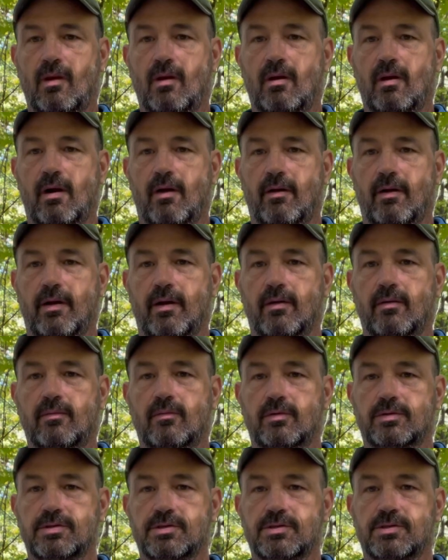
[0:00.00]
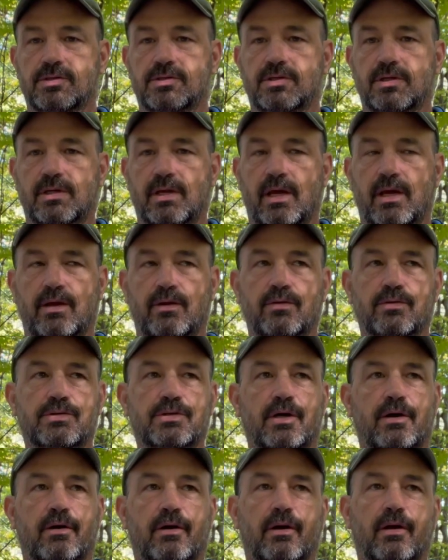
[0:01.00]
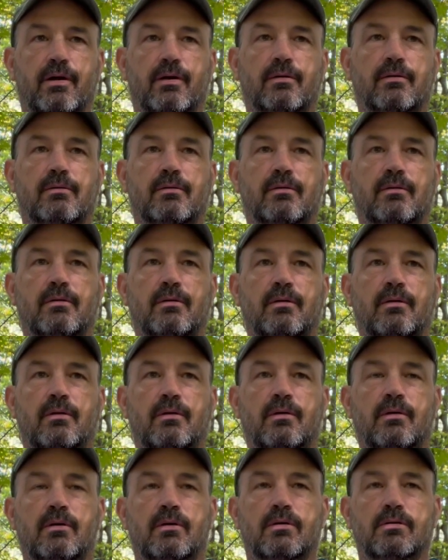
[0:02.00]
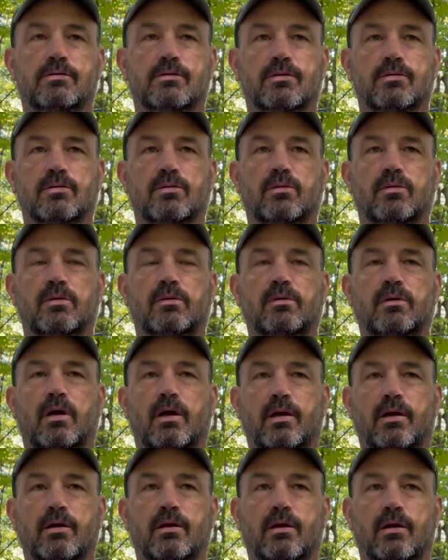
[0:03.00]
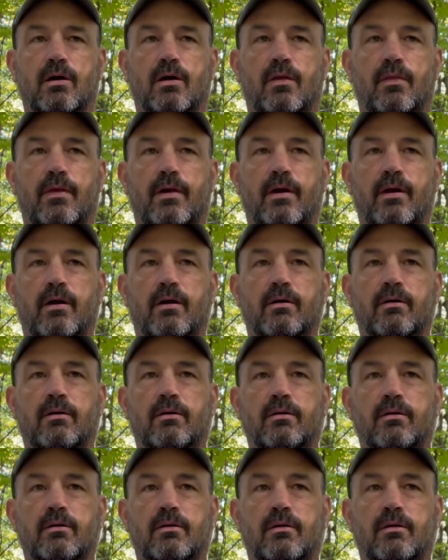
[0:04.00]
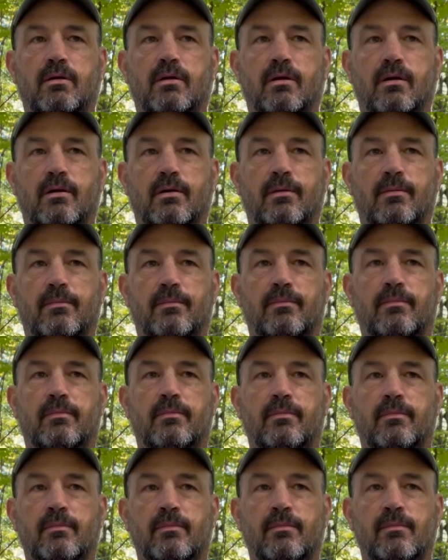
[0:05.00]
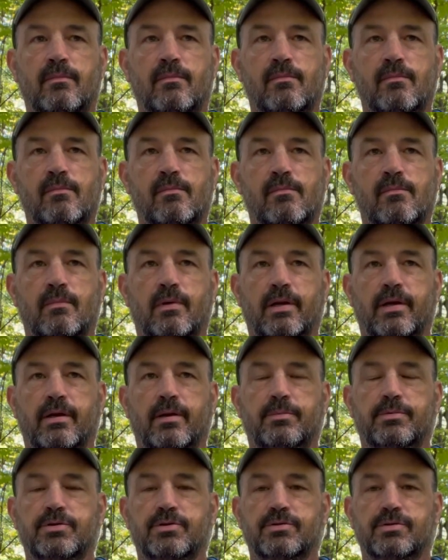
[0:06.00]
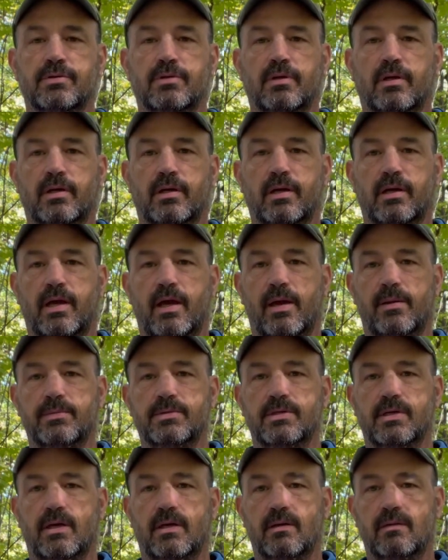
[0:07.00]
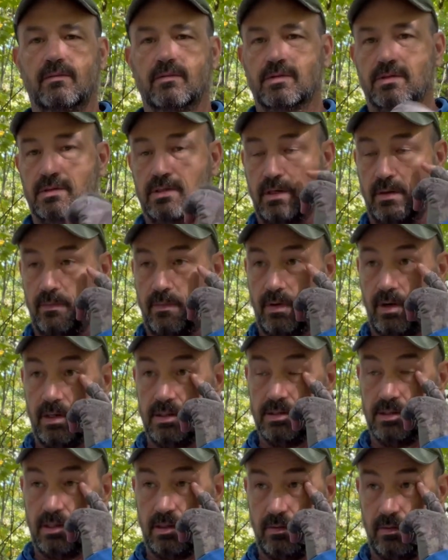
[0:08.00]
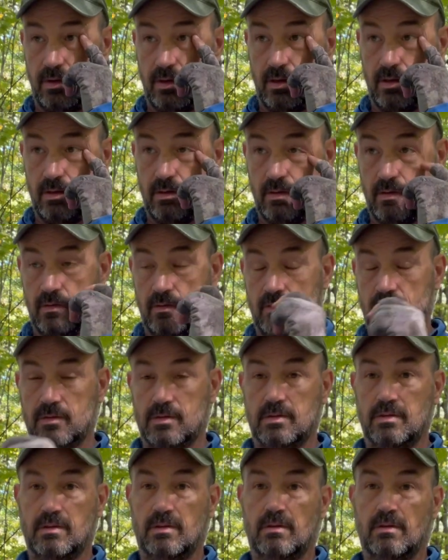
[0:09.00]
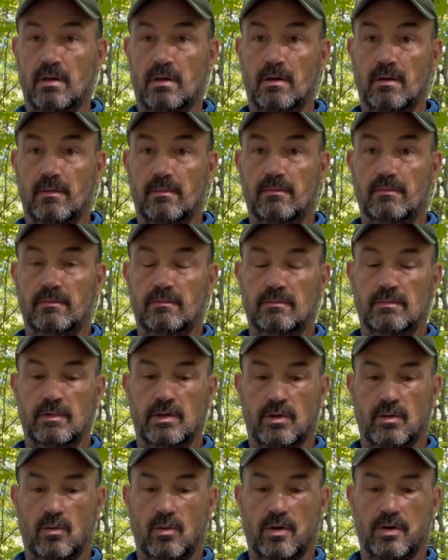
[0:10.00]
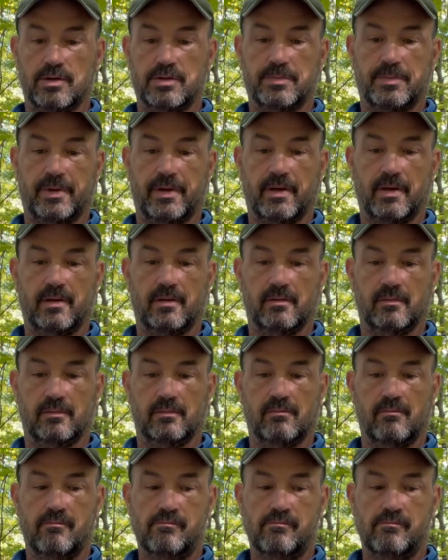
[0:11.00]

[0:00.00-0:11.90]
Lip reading: area, which is just a day use area. And so I could have gone there. I ended up choosing like a campsite. It was the same price anyway. It was near a water spigot and